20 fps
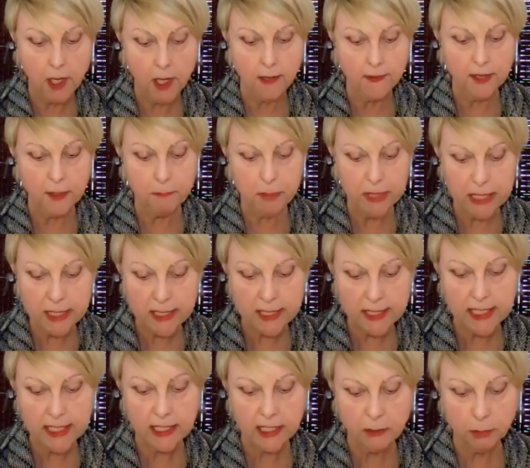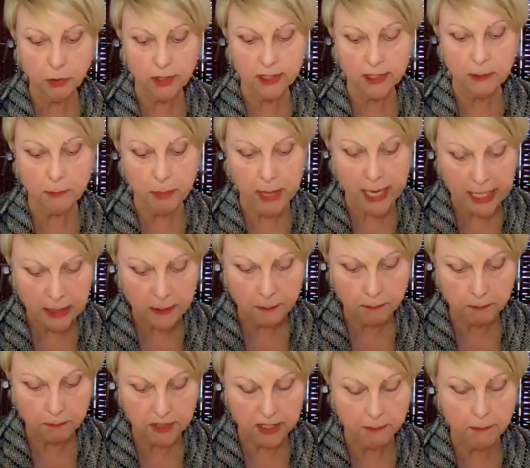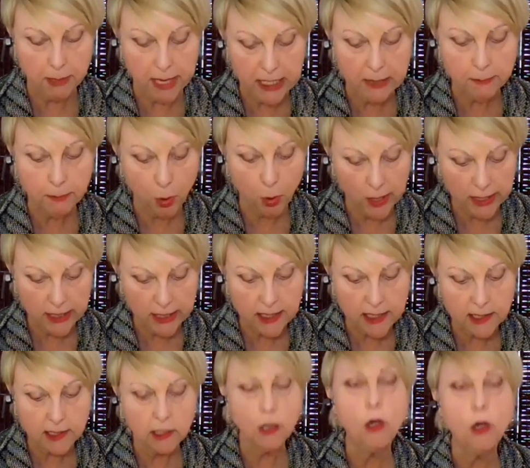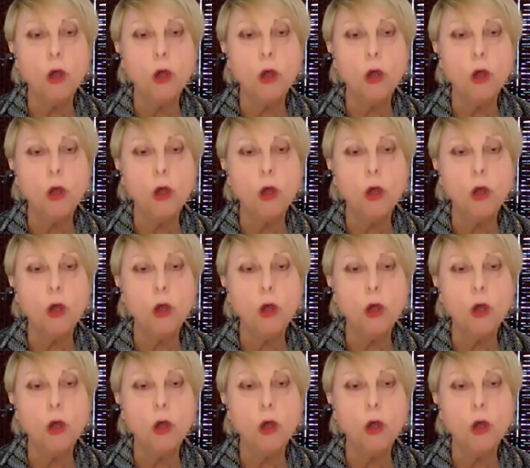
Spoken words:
the BC Liberal debate points,